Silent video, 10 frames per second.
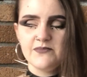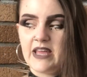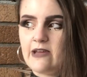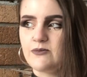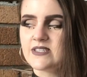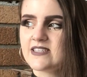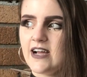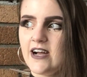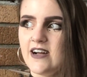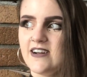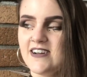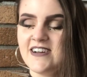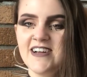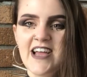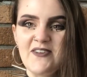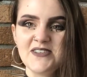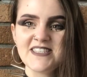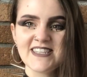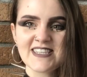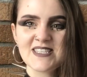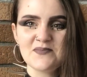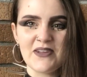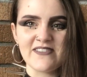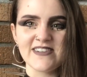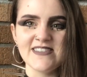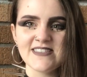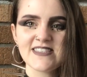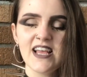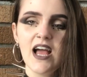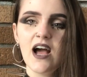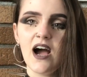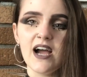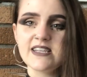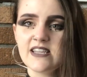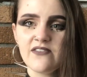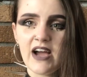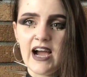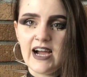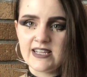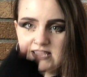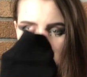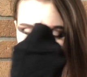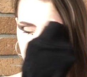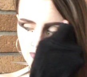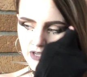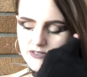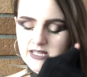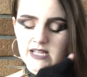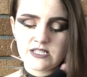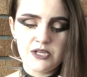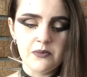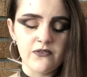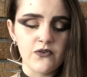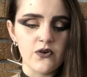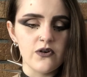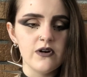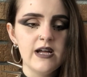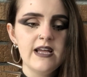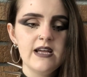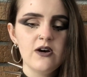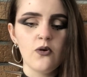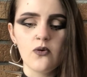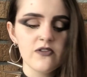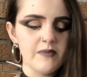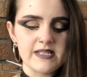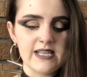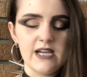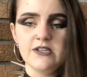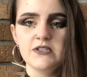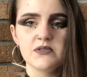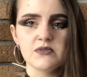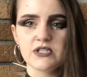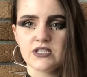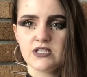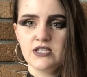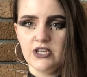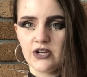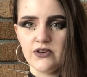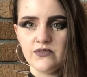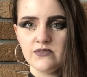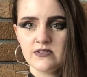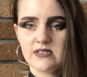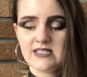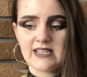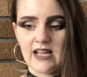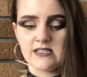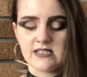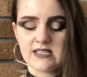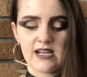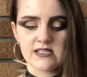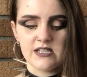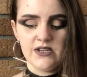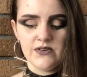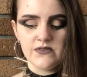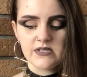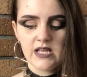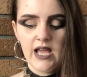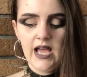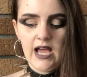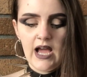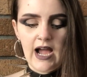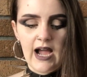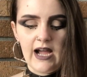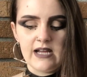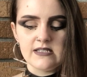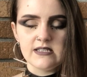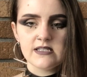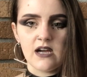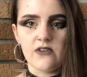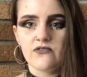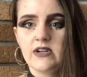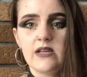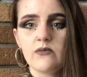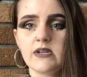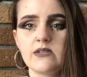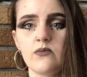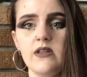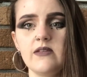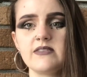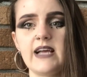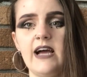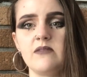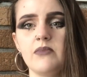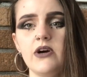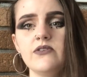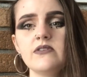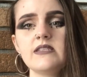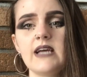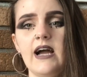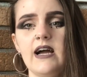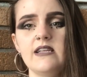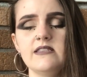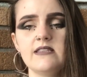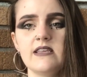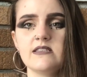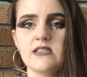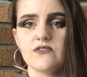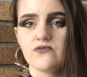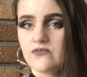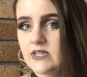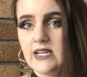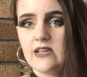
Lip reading: it was an experience. I had never had a hand poke tattoo before. All of my tattoos were just, you know, standard tattoos, and I really wanted one that was hand poked, and there's this really,